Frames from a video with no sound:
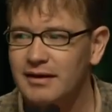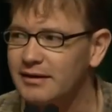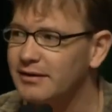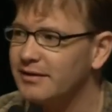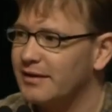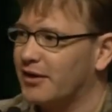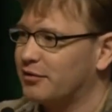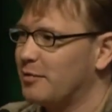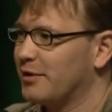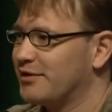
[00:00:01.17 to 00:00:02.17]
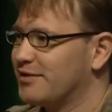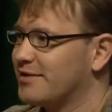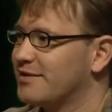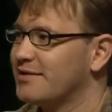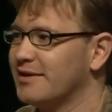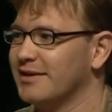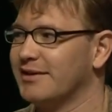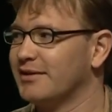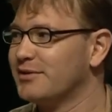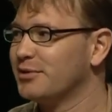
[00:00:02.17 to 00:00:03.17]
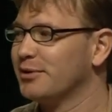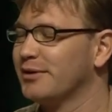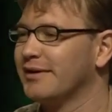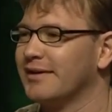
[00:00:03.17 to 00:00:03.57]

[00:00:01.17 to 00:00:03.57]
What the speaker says: Thanks very much, Tor,